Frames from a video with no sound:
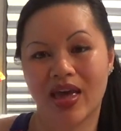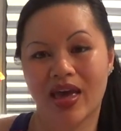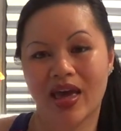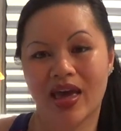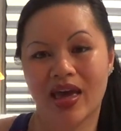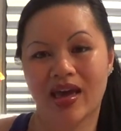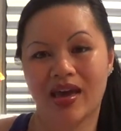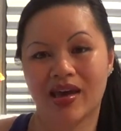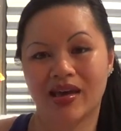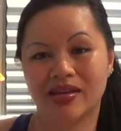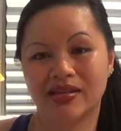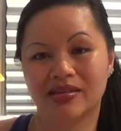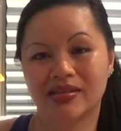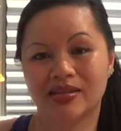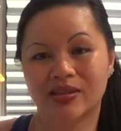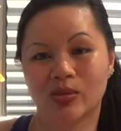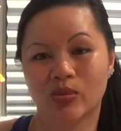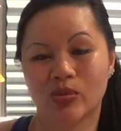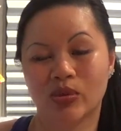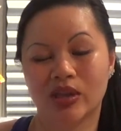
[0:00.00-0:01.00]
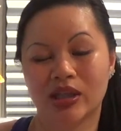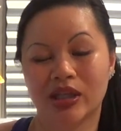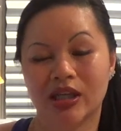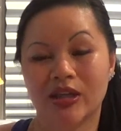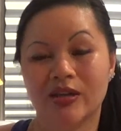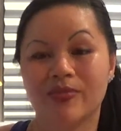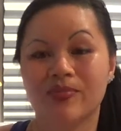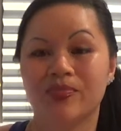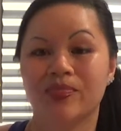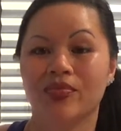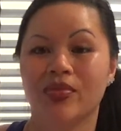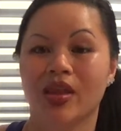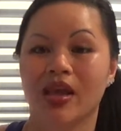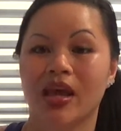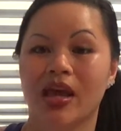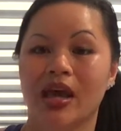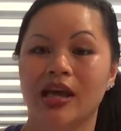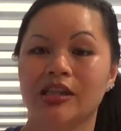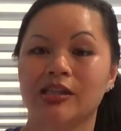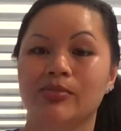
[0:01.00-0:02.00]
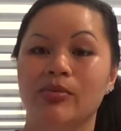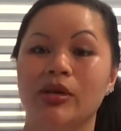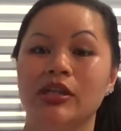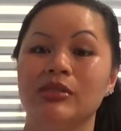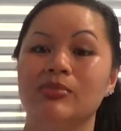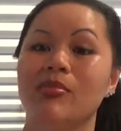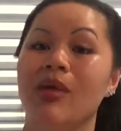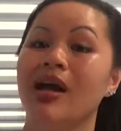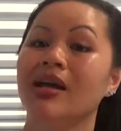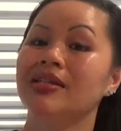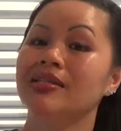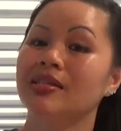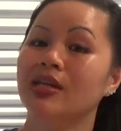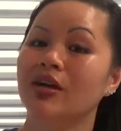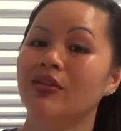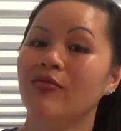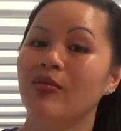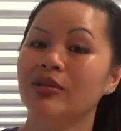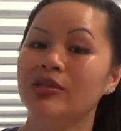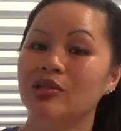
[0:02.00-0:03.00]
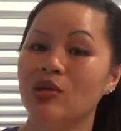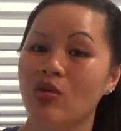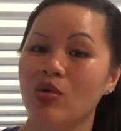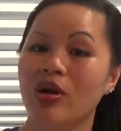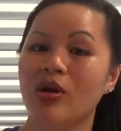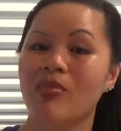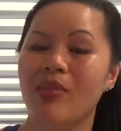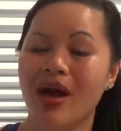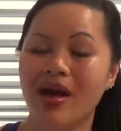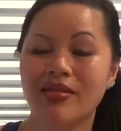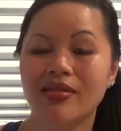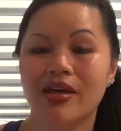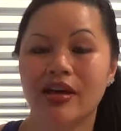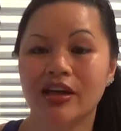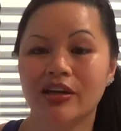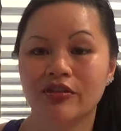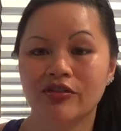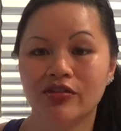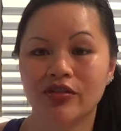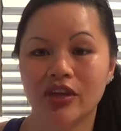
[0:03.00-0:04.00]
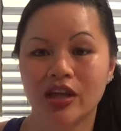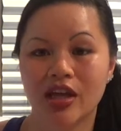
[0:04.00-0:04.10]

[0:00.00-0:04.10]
and to really express myself, what's going on in my life,